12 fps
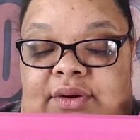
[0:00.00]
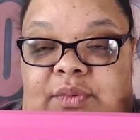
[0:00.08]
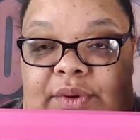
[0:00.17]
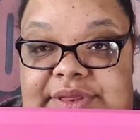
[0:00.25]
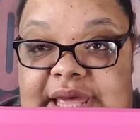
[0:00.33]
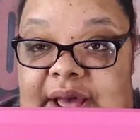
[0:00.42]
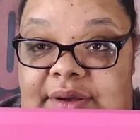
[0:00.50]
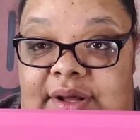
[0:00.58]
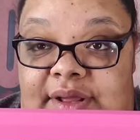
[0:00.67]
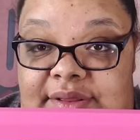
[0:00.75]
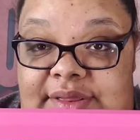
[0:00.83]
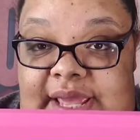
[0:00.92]
without
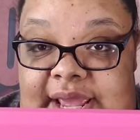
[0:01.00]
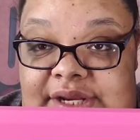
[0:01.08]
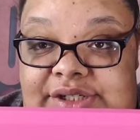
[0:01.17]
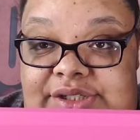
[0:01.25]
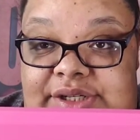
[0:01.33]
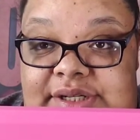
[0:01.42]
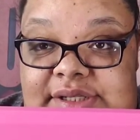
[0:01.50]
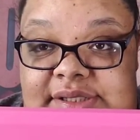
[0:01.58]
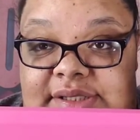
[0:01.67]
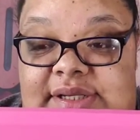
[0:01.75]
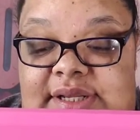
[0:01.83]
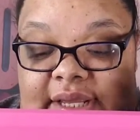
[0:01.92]
all the
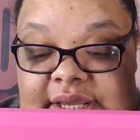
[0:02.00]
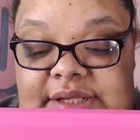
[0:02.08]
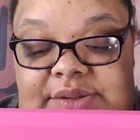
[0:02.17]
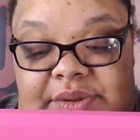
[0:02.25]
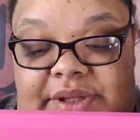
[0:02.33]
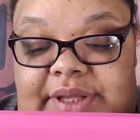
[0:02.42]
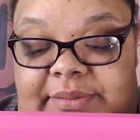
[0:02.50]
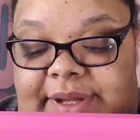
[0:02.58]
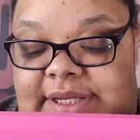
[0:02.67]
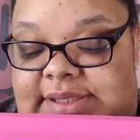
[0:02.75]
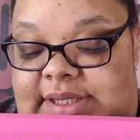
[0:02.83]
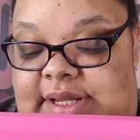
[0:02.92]
extras is really
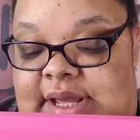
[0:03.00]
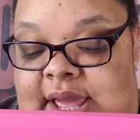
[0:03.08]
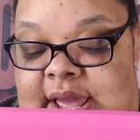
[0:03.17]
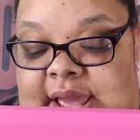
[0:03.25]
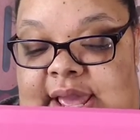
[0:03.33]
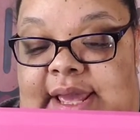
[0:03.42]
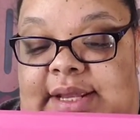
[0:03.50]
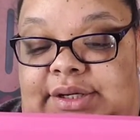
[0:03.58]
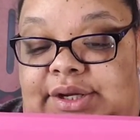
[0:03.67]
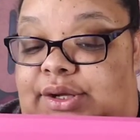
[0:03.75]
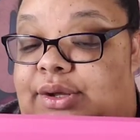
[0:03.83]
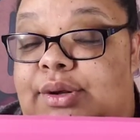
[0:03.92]
amazing
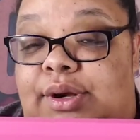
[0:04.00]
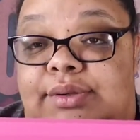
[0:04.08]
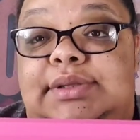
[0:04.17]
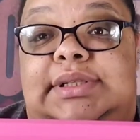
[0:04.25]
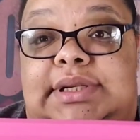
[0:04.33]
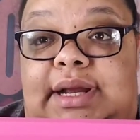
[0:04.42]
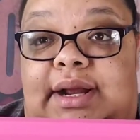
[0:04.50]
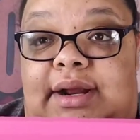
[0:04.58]
and kudos to